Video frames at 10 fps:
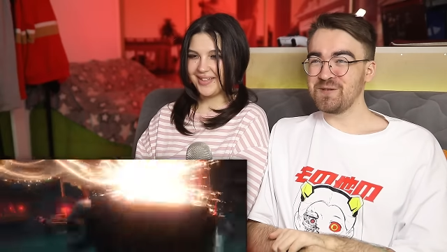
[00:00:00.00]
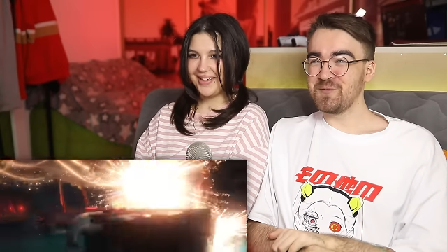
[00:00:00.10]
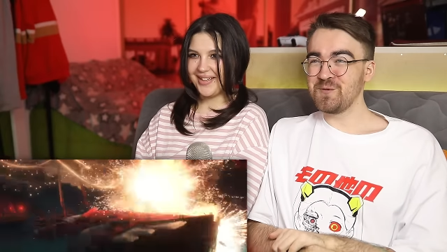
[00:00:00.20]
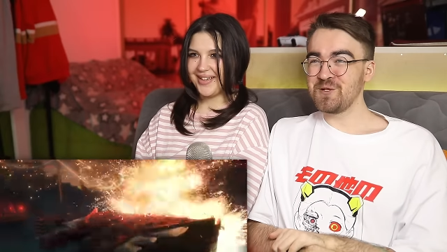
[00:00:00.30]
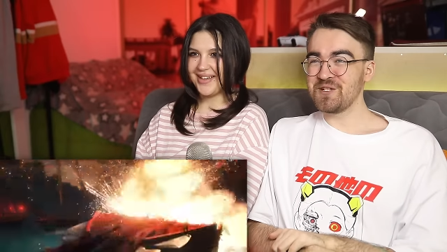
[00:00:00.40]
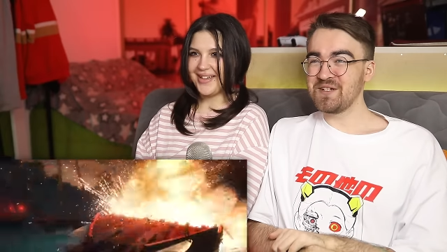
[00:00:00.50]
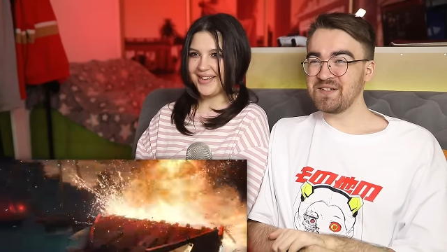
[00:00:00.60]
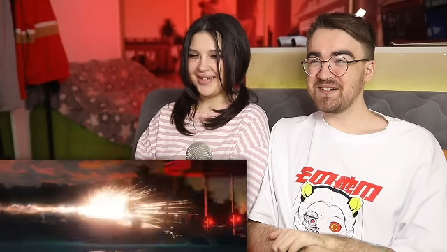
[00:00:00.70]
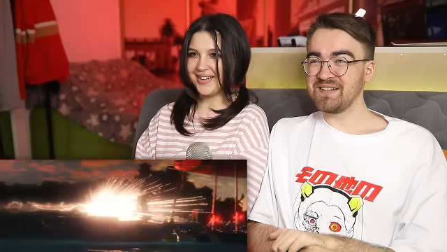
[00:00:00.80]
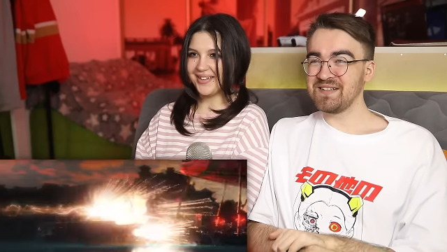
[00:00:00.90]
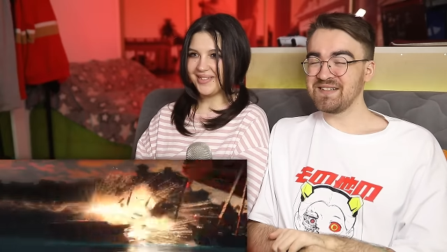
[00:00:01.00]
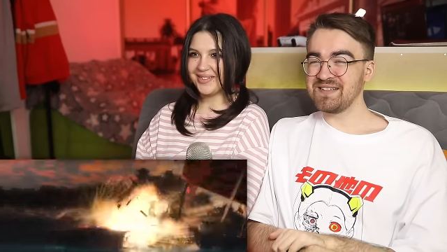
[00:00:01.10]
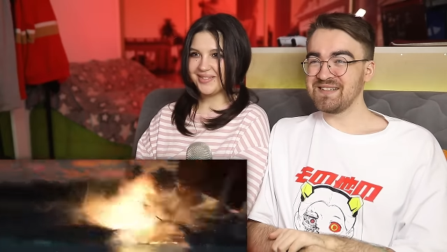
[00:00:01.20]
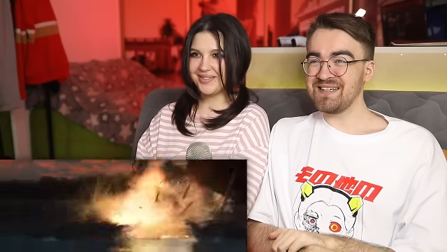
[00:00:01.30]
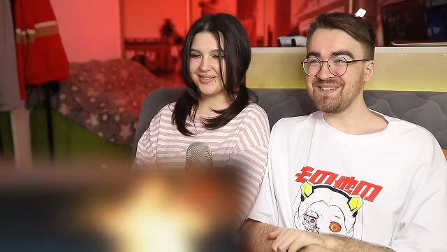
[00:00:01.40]
Speaker 1: Yeah.
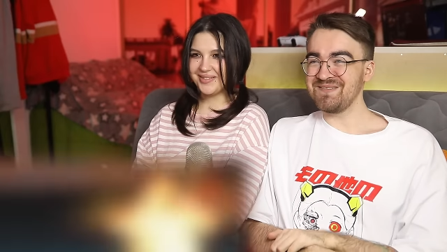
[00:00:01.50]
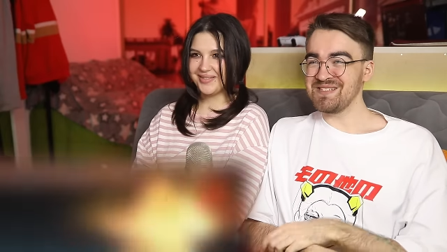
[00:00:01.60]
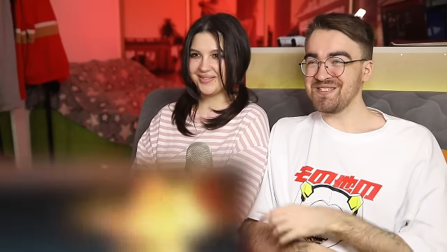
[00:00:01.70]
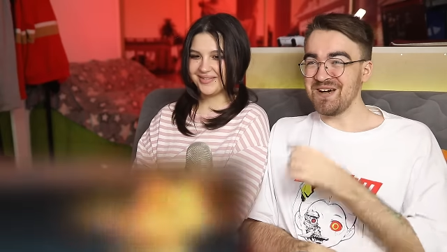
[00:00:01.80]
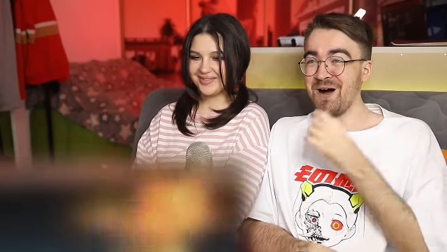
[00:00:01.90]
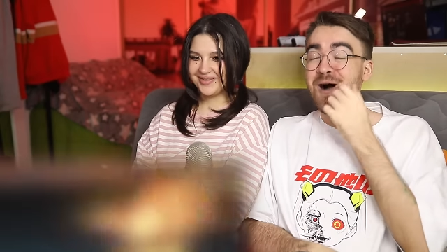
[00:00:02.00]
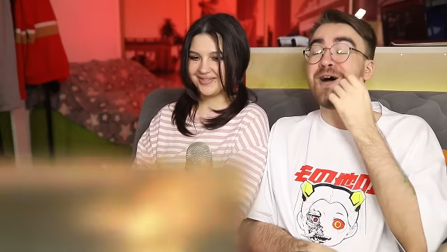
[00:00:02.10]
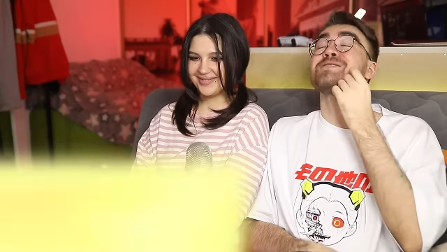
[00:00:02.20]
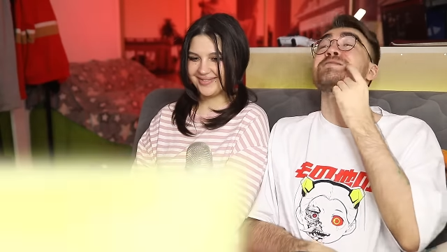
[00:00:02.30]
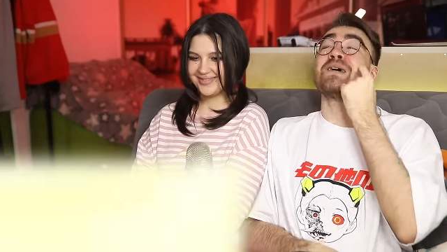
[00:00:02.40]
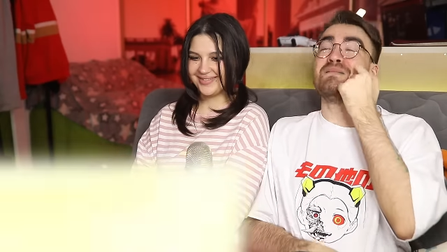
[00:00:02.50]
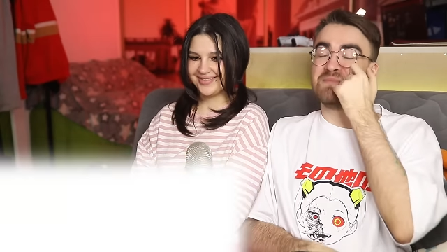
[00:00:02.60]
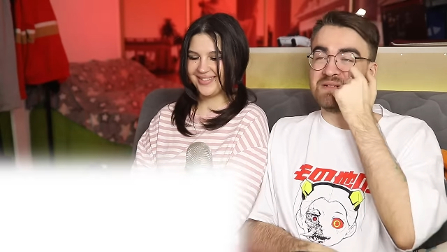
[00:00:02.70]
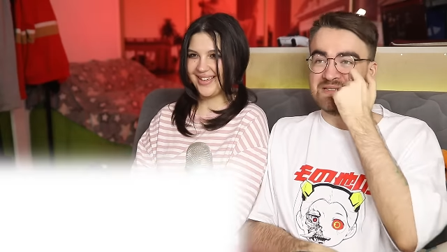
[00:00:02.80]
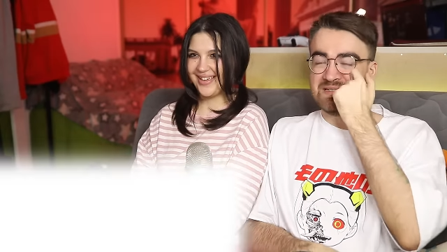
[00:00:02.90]
That was
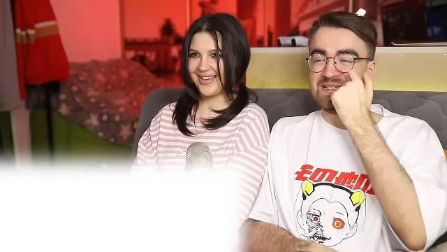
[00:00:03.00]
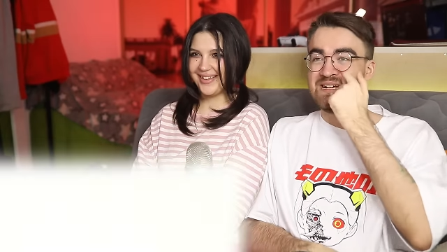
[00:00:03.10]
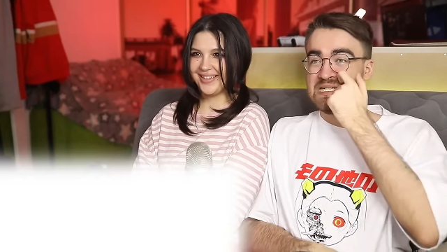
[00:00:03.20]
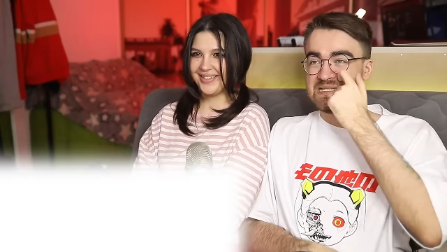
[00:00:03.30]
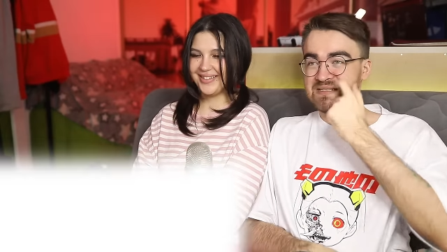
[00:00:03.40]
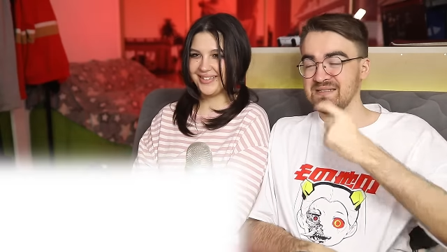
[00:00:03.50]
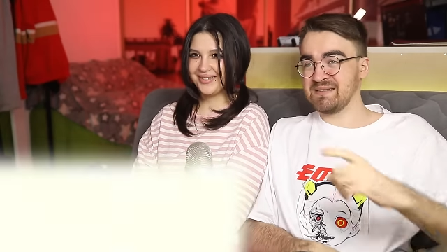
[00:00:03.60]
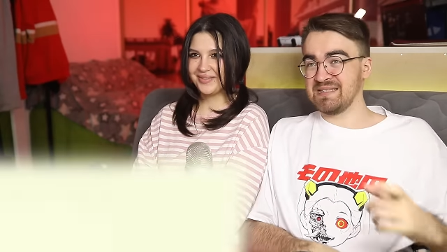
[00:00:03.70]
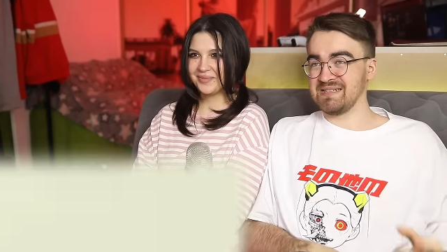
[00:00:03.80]
awesome. Yeah. Nice,